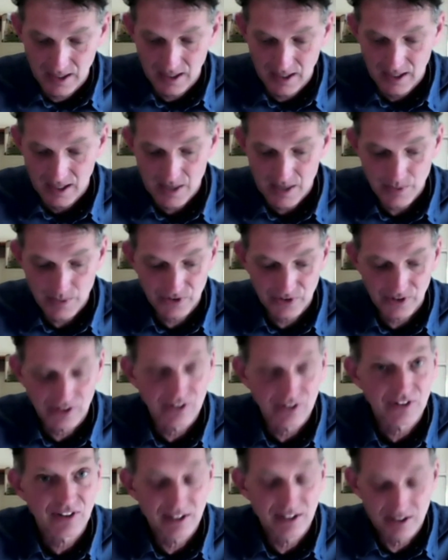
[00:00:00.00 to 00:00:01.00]
He was
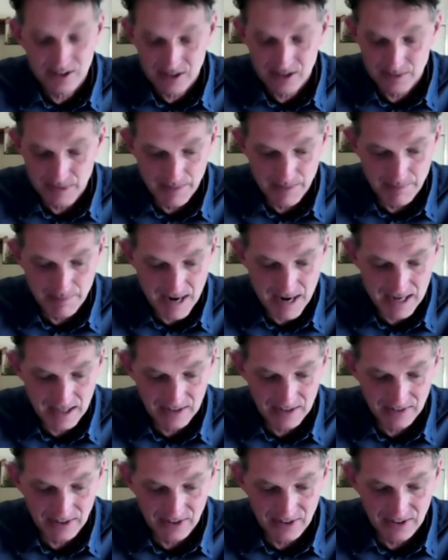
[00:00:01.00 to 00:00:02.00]
considered to be a
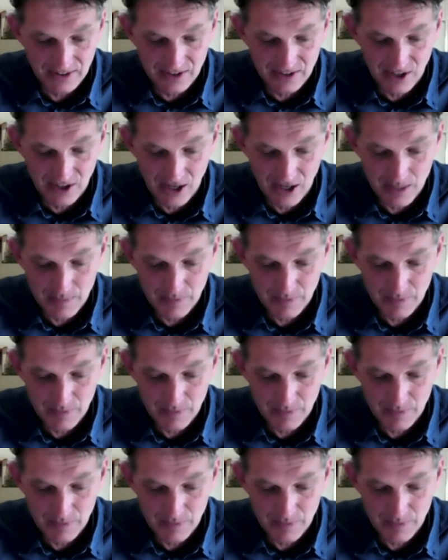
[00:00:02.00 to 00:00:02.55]
menace at the time